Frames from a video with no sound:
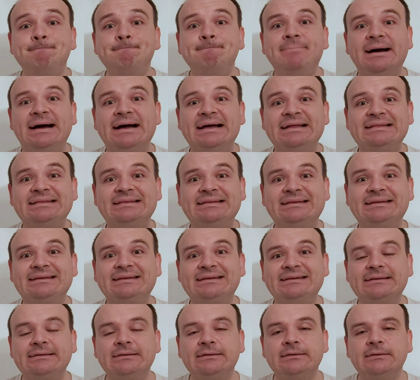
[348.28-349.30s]
But
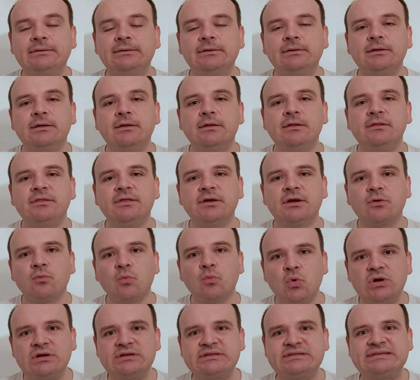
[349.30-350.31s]
there
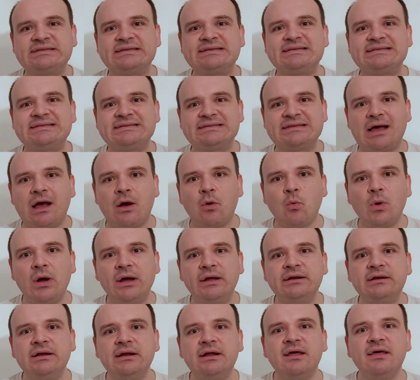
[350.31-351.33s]
was
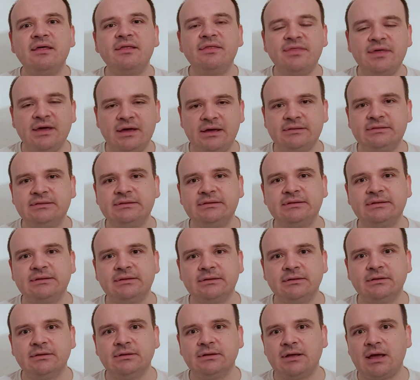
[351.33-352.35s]
someone that
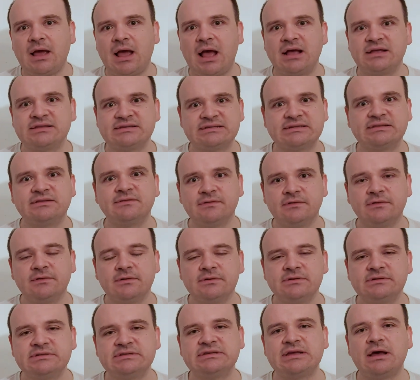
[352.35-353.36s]
asked,
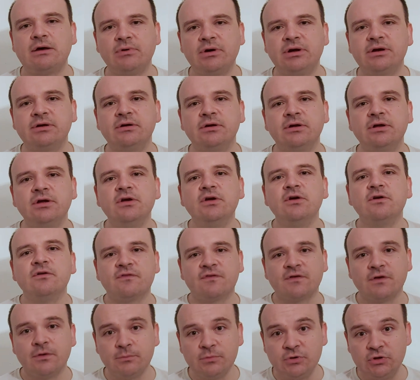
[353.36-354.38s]
someone
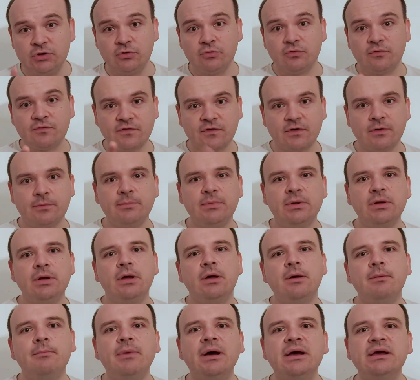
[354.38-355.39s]
from you, from
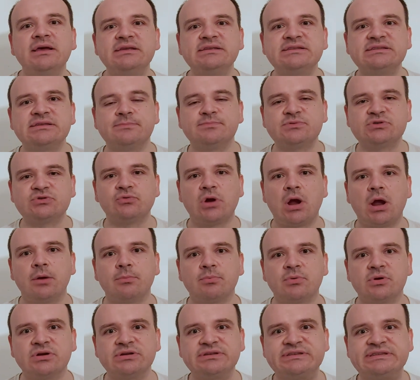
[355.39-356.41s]
uh, my
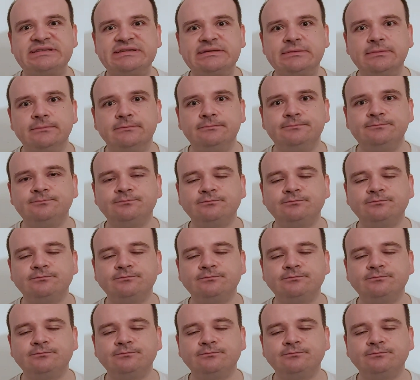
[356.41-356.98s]
subscribers.